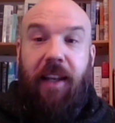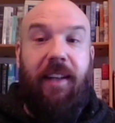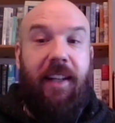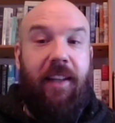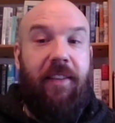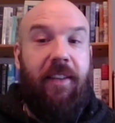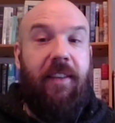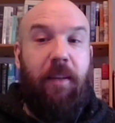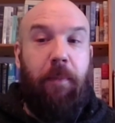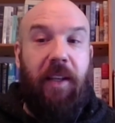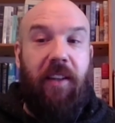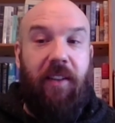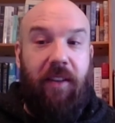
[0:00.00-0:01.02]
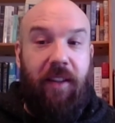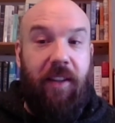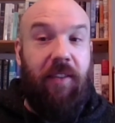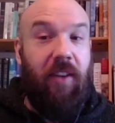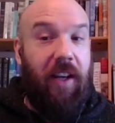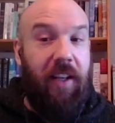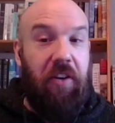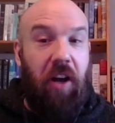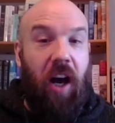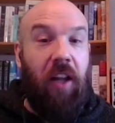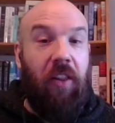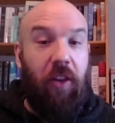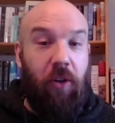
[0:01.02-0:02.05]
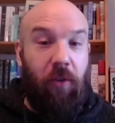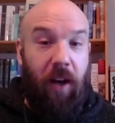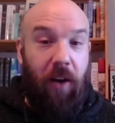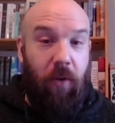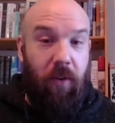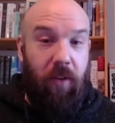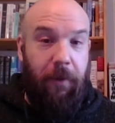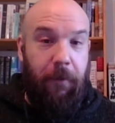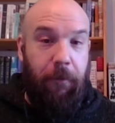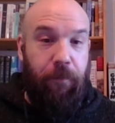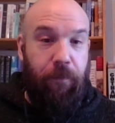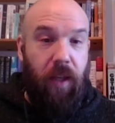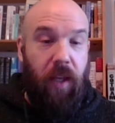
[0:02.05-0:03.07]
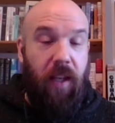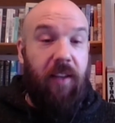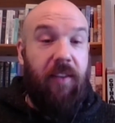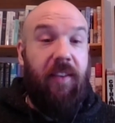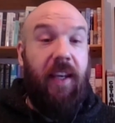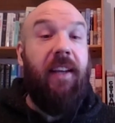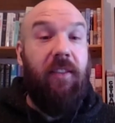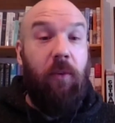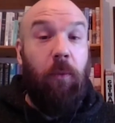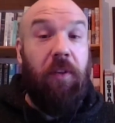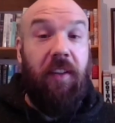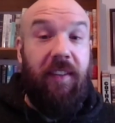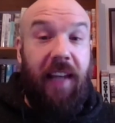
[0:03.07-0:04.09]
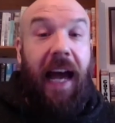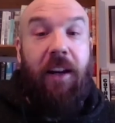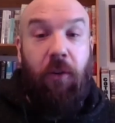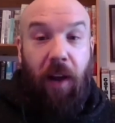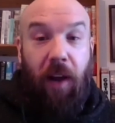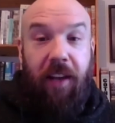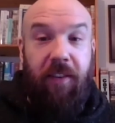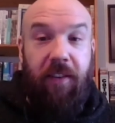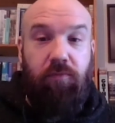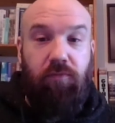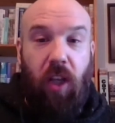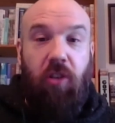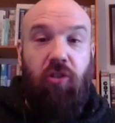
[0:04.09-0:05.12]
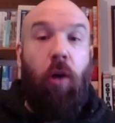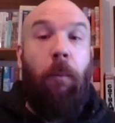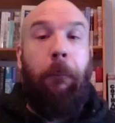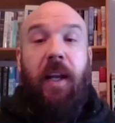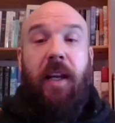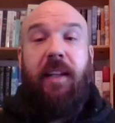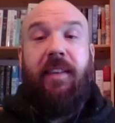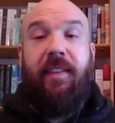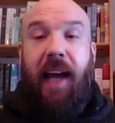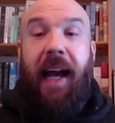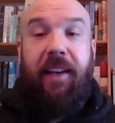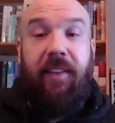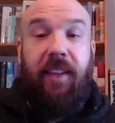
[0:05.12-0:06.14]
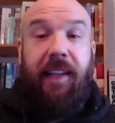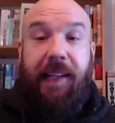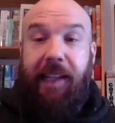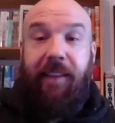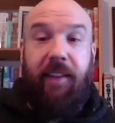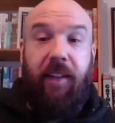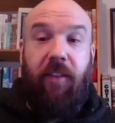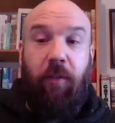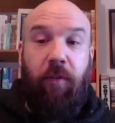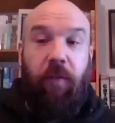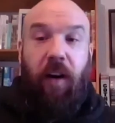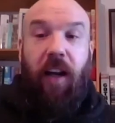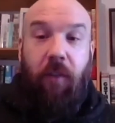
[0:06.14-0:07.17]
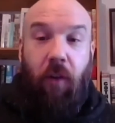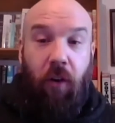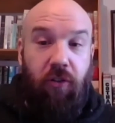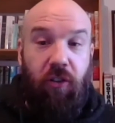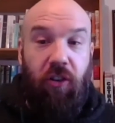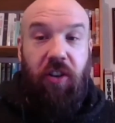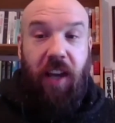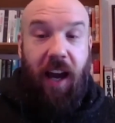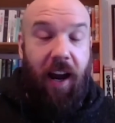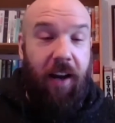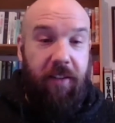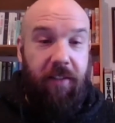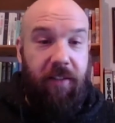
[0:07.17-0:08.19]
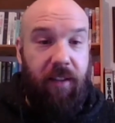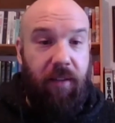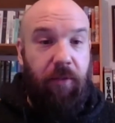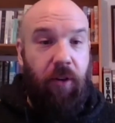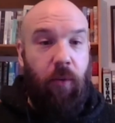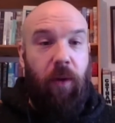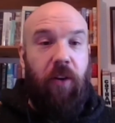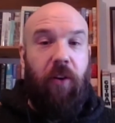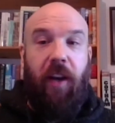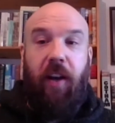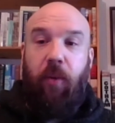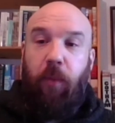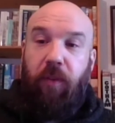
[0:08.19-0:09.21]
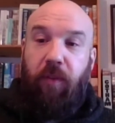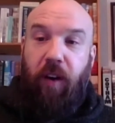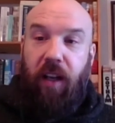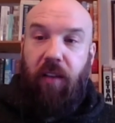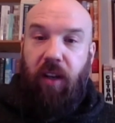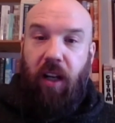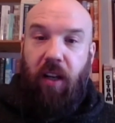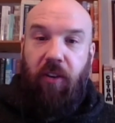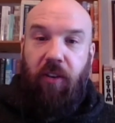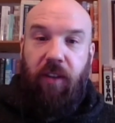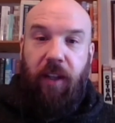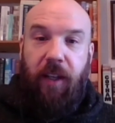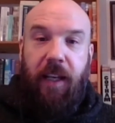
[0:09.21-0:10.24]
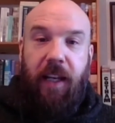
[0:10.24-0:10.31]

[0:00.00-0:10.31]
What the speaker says: the distance to be decided on the ground. The sixth was a sack race, jumping in sacks to the distance of 500 yards, and for the winner there was $5.